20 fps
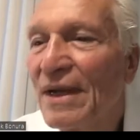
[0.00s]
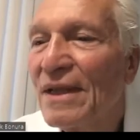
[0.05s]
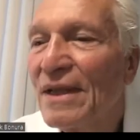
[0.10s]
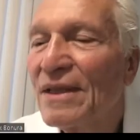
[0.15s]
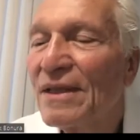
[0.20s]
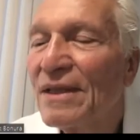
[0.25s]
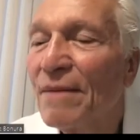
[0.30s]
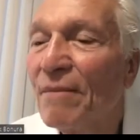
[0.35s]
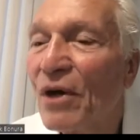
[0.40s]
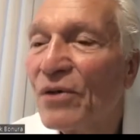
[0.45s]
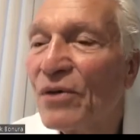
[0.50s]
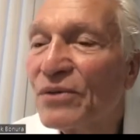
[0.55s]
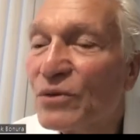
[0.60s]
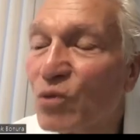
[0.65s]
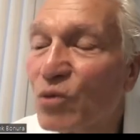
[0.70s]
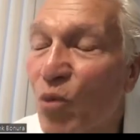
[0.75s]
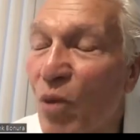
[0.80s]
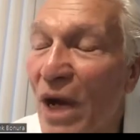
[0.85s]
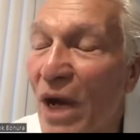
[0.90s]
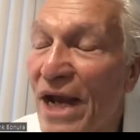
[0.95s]
The most
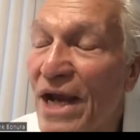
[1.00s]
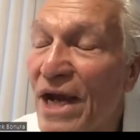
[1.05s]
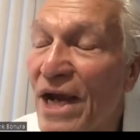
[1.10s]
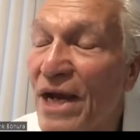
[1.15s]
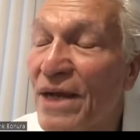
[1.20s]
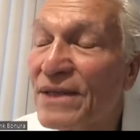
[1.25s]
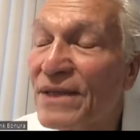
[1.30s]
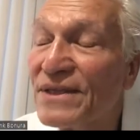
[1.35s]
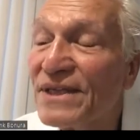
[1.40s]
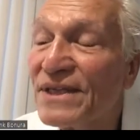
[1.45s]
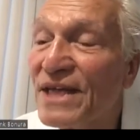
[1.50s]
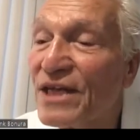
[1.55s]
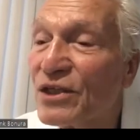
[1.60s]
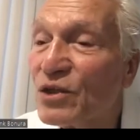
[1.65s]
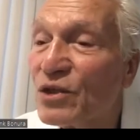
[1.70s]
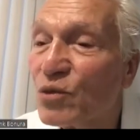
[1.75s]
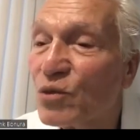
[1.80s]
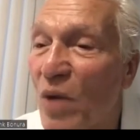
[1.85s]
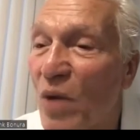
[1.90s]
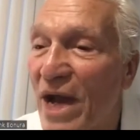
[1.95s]

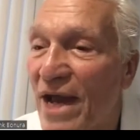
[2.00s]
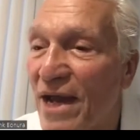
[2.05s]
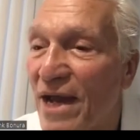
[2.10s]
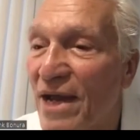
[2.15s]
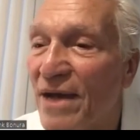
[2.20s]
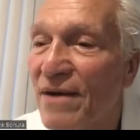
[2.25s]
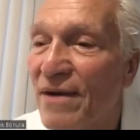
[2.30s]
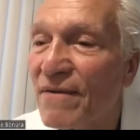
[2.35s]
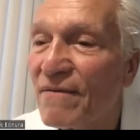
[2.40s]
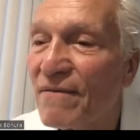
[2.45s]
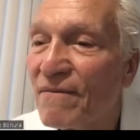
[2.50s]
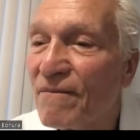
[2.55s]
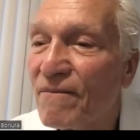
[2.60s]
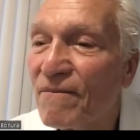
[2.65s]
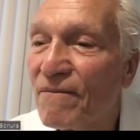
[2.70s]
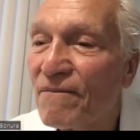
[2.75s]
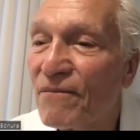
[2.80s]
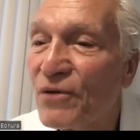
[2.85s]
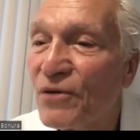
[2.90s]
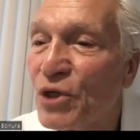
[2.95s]
easiest way
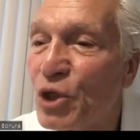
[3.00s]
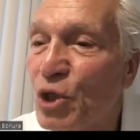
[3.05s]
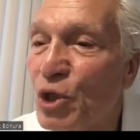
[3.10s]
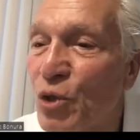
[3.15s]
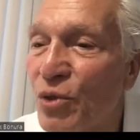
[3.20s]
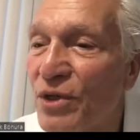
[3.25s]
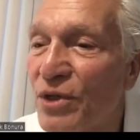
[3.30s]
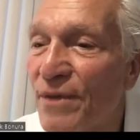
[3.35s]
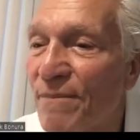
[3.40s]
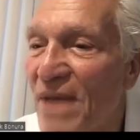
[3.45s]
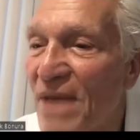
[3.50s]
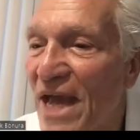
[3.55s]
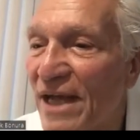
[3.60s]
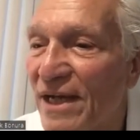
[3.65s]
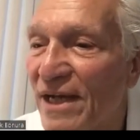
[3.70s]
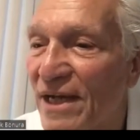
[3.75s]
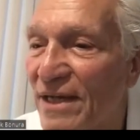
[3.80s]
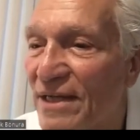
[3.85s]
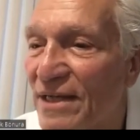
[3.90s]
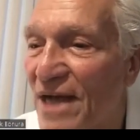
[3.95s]
for you to make
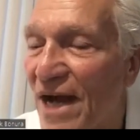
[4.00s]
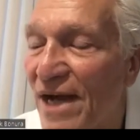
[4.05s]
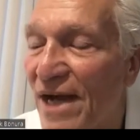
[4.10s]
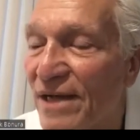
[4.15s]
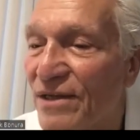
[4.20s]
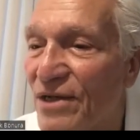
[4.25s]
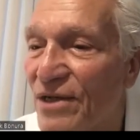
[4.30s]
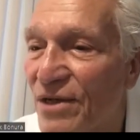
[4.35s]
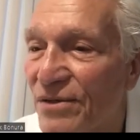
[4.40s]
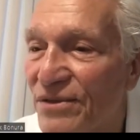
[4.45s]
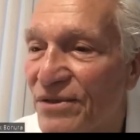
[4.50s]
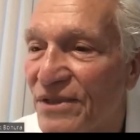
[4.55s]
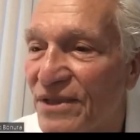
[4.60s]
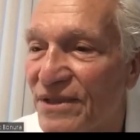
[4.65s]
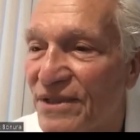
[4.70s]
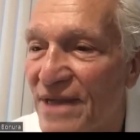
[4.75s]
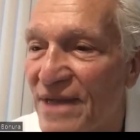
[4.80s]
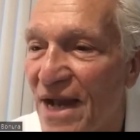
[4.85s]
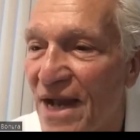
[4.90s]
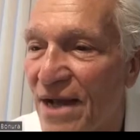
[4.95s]
a
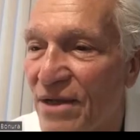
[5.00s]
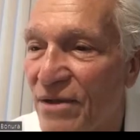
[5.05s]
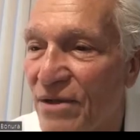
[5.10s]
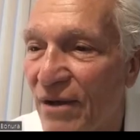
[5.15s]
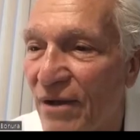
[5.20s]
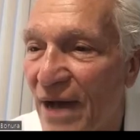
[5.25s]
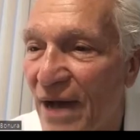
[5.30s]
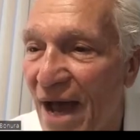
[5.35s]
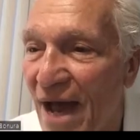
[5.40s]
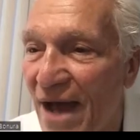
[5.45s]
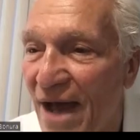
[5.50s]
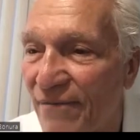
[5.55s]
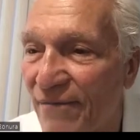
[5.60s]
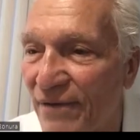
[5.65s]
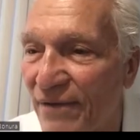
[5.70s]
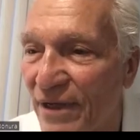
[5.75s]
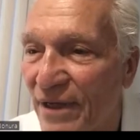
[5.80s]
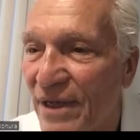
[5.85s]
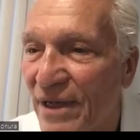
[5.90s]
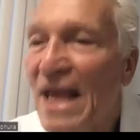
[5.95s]
diagnosis that you have
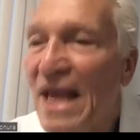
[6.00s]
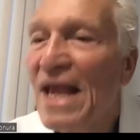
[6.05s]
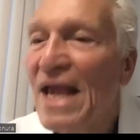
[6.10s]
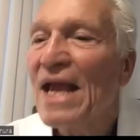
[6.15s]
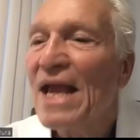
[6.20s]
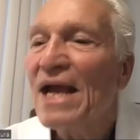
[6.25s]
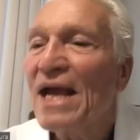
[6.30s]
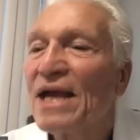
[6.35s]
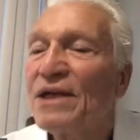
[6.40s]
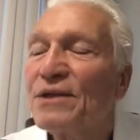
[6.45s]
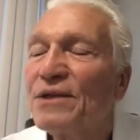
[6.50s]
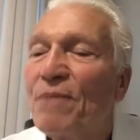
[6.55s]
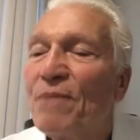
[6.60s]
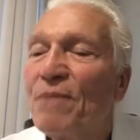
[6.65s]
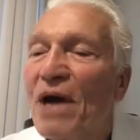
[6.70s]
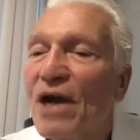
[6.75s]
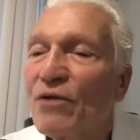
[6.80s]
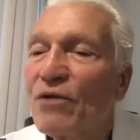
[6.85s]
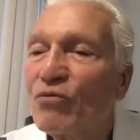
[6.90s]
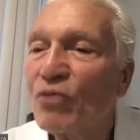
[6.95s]
it is
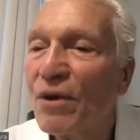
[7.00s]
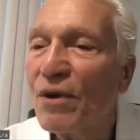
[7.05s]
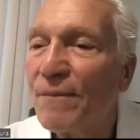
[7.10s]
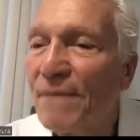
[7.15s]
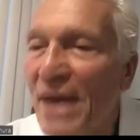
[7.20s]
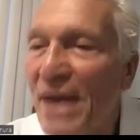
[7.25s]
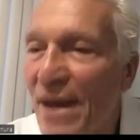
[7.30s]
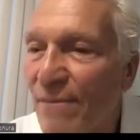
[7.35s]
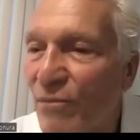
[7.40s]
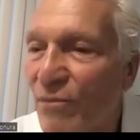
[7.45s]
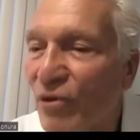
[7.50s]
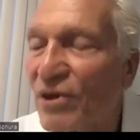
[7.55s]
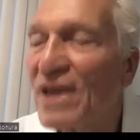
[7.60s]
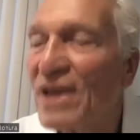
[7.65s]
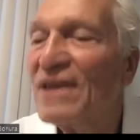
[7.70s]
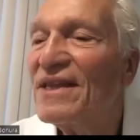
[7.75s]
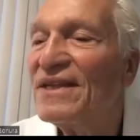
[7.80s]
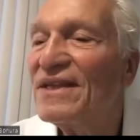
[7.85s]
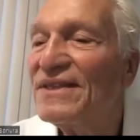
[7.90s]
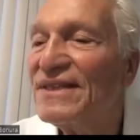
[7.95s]
by remembering
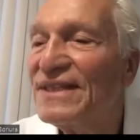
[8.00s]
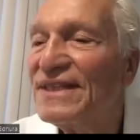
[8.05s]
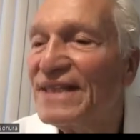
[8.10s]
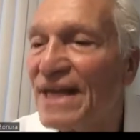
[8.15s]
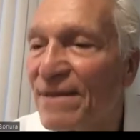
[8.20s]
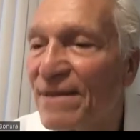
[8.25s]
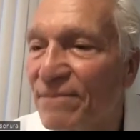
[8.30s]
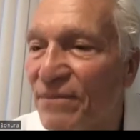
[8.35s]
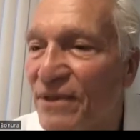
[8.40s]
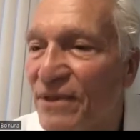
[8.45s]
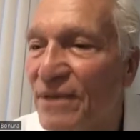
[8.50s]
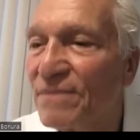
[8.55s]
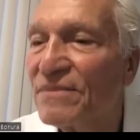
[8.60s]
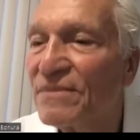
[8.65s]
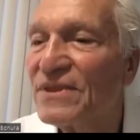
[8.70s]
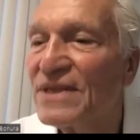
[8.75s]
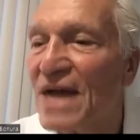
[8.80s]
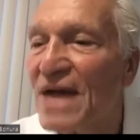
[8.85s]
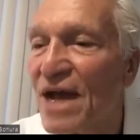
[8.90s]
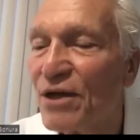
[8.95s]
the symptoms
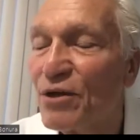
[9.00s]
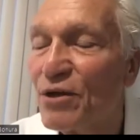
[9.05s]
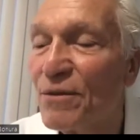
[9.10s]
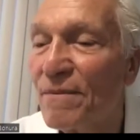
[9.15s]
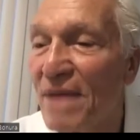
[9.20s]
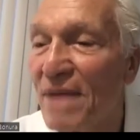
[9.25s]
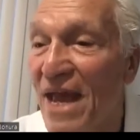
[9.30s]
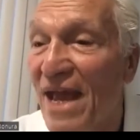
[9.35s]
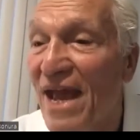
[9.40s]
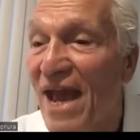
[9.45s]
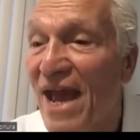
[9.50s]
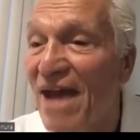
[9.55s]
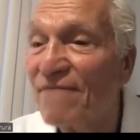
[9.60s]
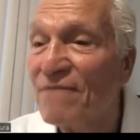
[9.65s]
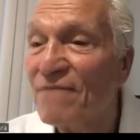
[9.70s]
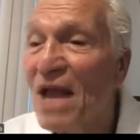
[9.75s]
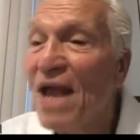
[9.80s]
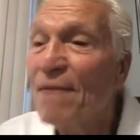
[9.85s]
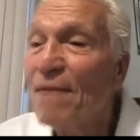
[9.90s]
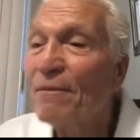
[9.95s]
that you may have.
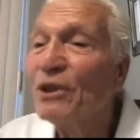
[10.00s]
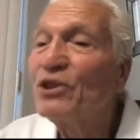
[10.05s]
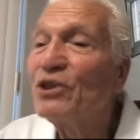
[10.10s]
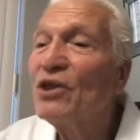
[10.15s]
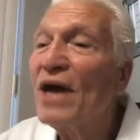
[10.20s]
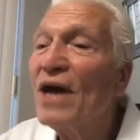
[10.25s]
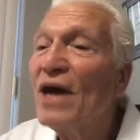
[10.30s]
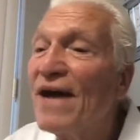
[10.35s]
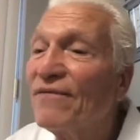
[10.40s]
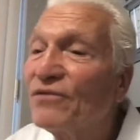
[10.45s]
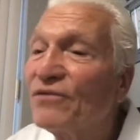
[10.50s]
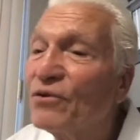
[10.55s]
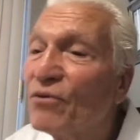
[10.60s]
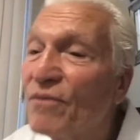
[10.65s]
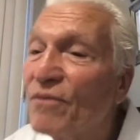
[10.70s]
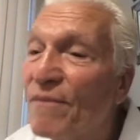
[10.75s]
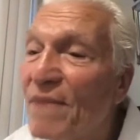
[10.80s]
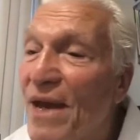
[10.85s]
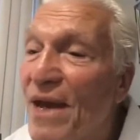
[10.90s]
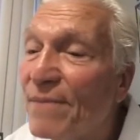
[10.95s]
But you have to
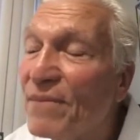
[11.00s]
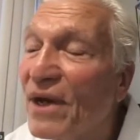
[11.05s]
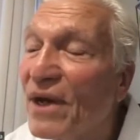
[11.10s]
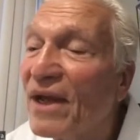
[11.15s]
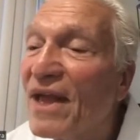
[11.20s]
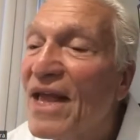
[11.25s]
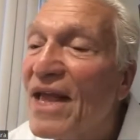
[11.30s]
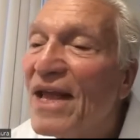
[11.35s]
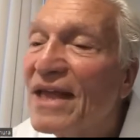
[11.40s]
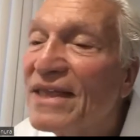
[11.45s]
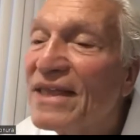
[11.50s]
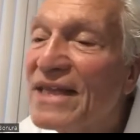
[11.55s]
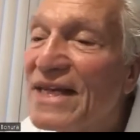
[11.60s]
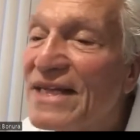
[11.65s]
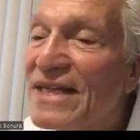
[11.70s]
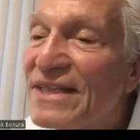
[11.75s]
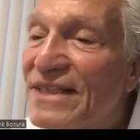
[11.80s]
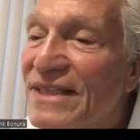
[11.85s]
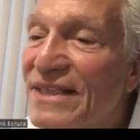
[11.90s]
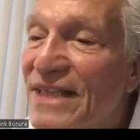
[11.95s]
remember,
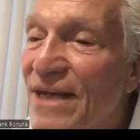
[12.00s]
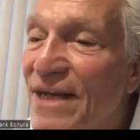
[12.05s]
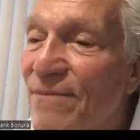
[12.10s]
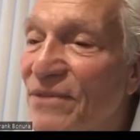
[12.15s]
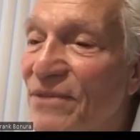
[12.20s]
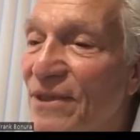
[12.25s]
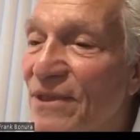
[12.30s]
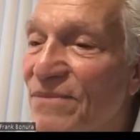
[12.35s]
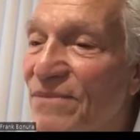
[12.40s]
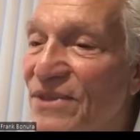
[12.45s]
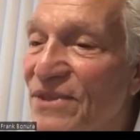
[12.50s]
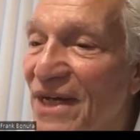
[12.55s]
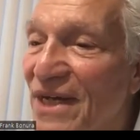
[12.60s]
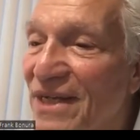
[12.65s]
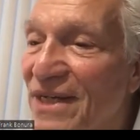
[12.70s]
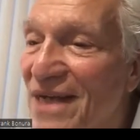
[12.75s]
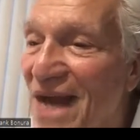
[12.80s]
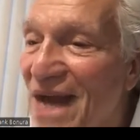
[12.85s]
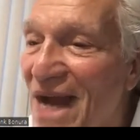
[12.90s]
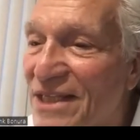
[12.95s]
these symptoms are
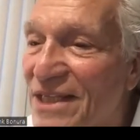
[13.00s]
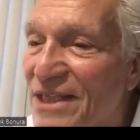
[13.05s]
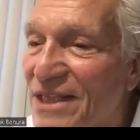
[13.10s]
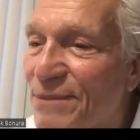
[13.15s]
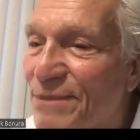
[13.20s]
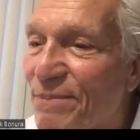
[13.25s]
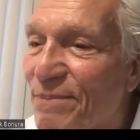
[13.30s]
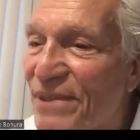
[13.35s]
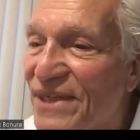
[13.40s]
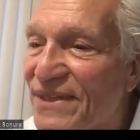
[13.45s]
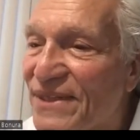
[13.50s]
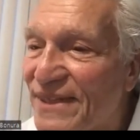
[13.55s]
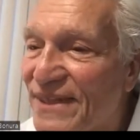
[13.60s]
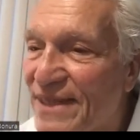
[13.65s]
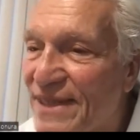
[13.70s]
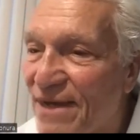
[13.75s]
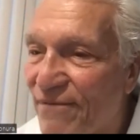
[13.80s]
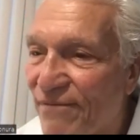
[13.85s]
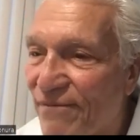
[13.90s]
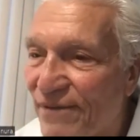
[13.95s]
not
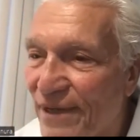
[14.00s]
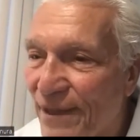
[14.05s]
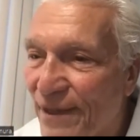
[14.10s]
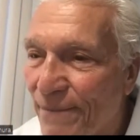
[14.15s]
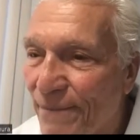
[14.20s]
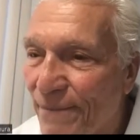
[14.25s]
specific.